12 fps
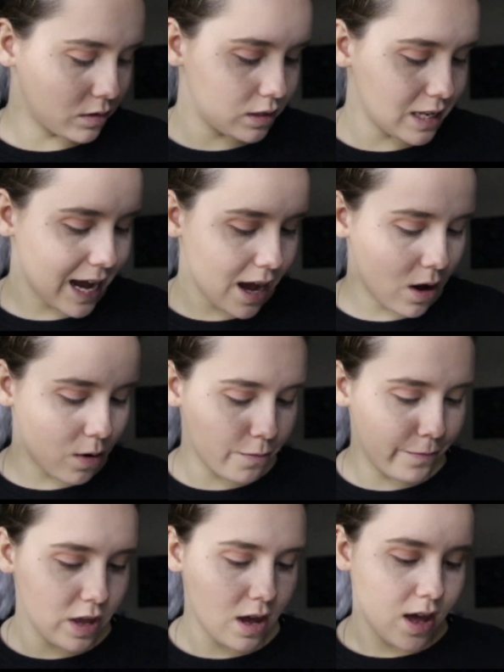
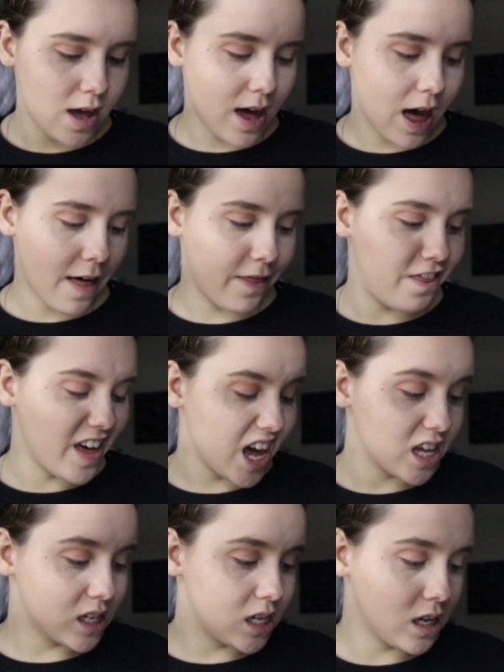now I
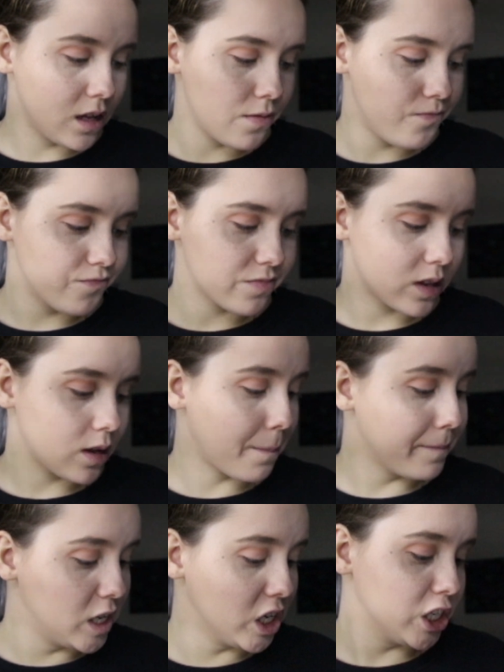think
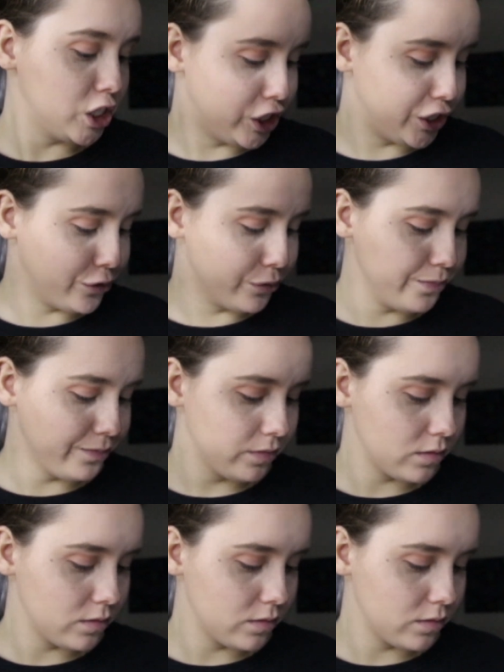I'm gonna do